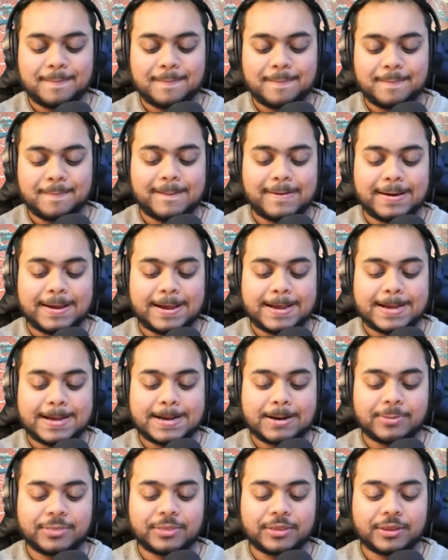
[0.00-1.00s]

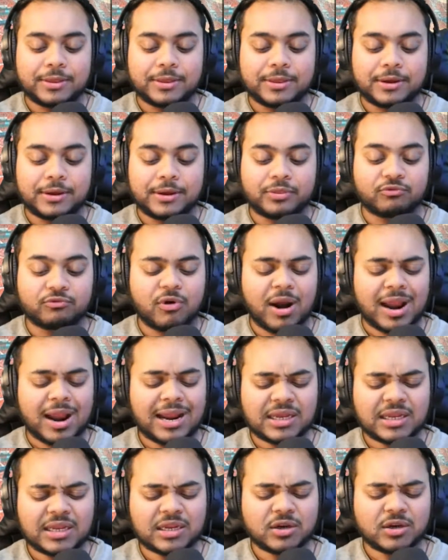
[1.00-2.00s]
on the
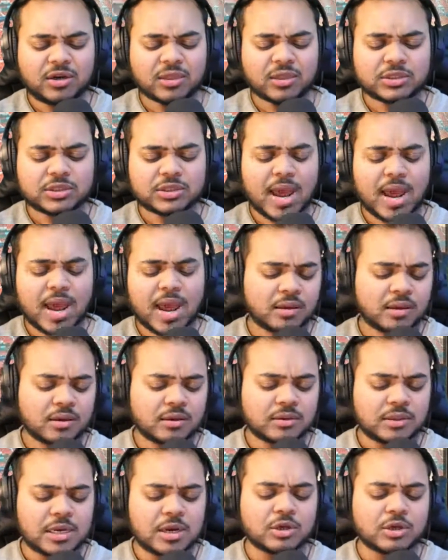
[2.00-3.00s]
right, it looks
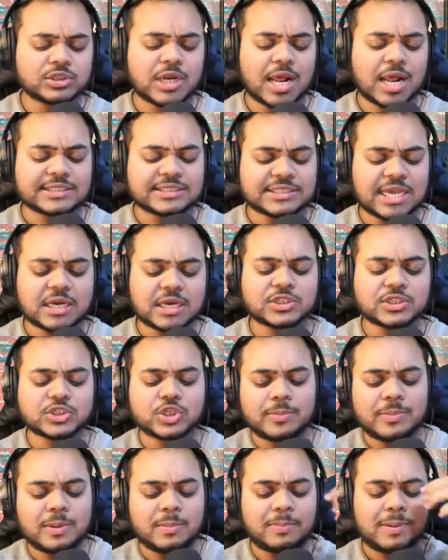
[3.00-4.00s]
like Saka's going
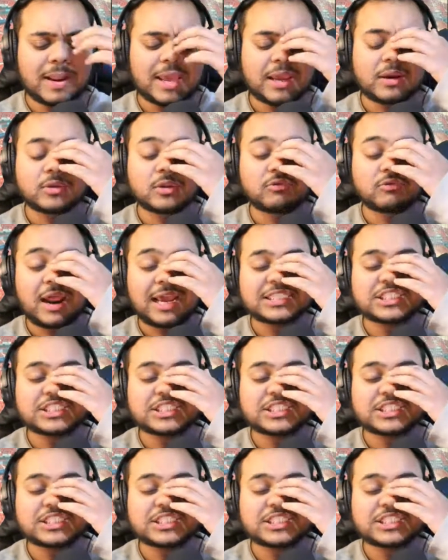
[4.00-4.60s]
to be playing on the right.